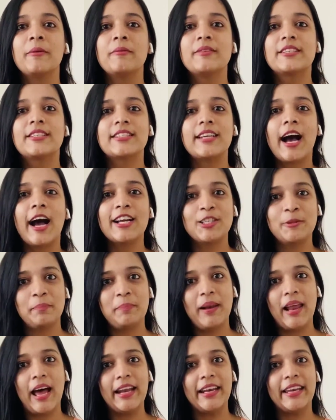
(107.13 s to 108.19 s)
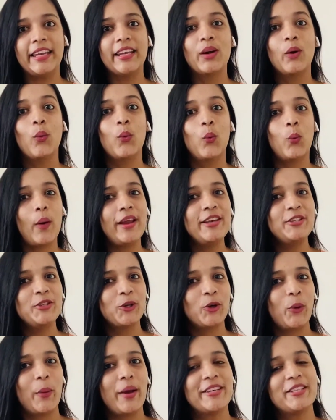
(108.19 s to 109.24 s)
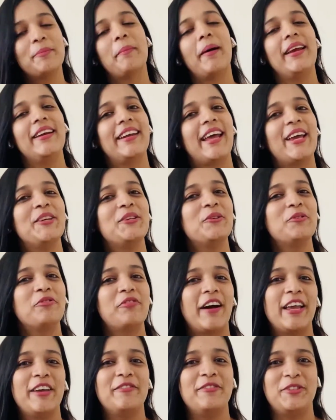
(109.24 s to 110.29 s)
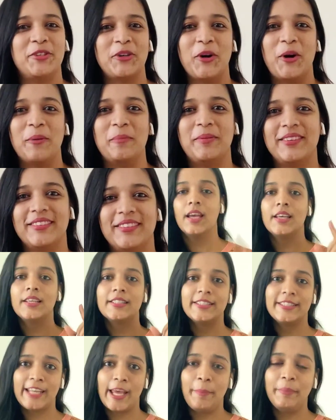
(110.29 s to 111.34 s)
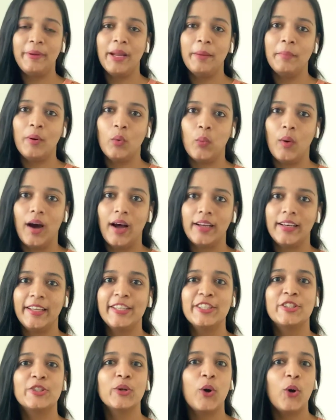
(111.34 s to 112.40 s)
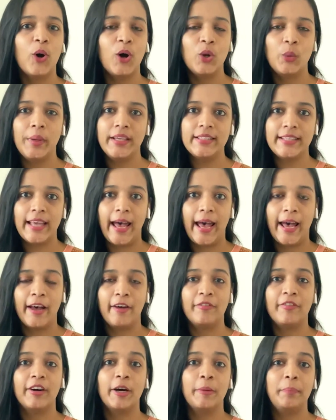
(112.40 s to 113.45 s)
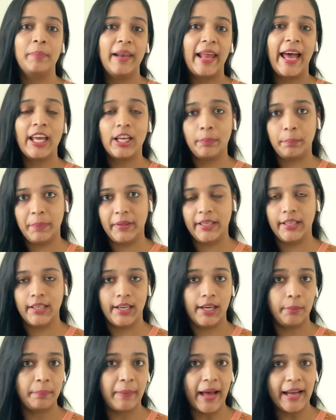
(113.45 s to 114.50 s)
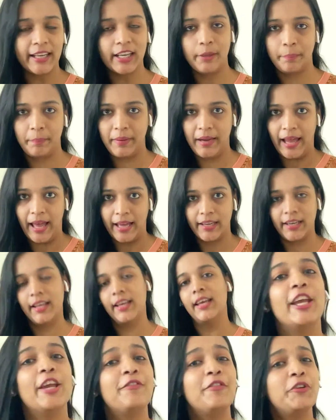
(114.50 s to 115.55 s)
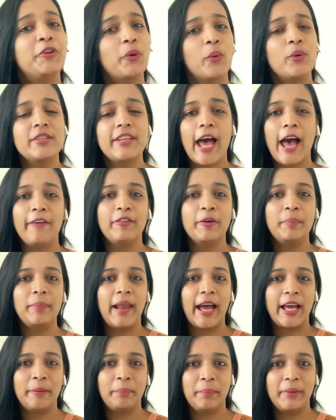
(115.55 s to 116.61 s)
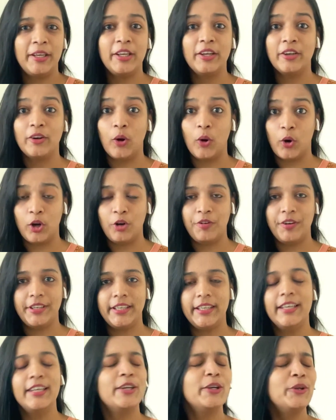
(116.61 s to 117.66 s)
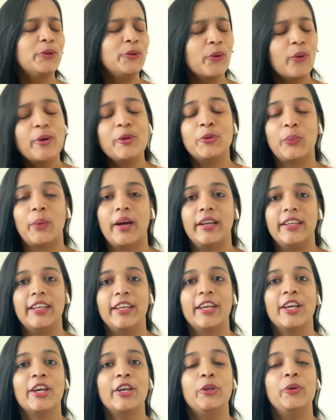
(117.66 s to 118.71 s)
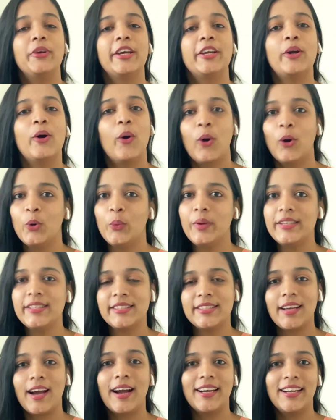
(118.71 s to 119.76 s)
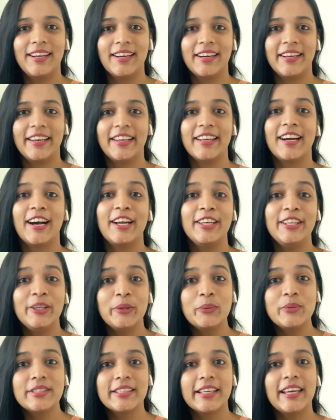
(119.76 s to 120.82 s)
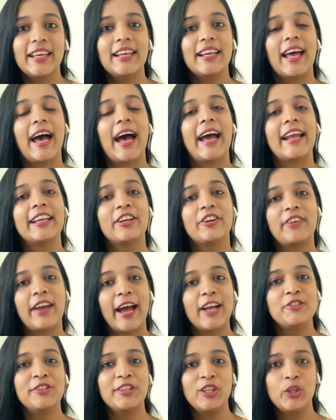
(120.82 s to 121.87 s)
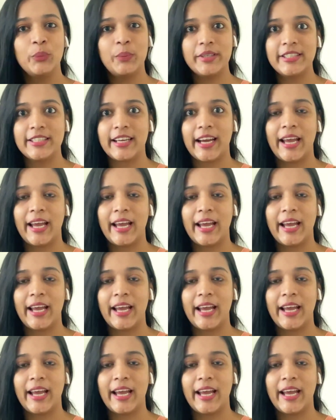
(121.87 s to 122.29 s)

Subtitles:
start planning when to quit my 9 to 5 job. Step number 1 is to always have a plan B, a backup plan. If you don't have a plan B already, don't worry. You can always start learning a new skill and gradually with